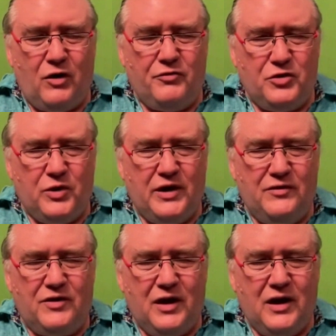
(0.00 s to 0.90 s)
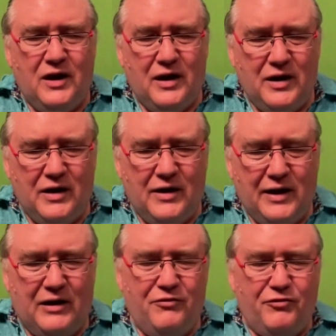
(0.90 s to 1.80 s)
of trees
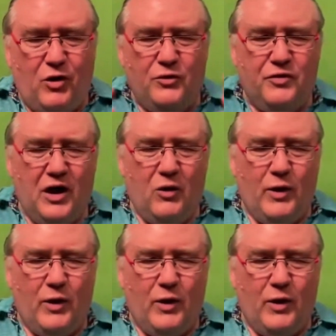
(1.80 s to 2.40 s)
enfolds.